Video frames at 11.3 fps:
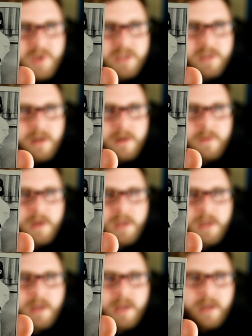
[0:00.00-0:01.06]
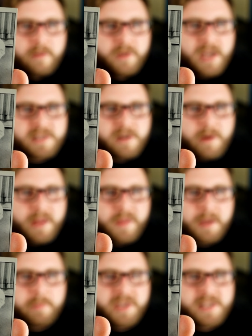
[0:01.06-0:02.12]
So If you guys know
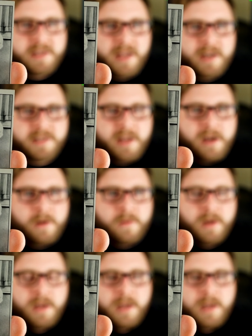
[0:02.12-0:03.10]
anything, please let us know.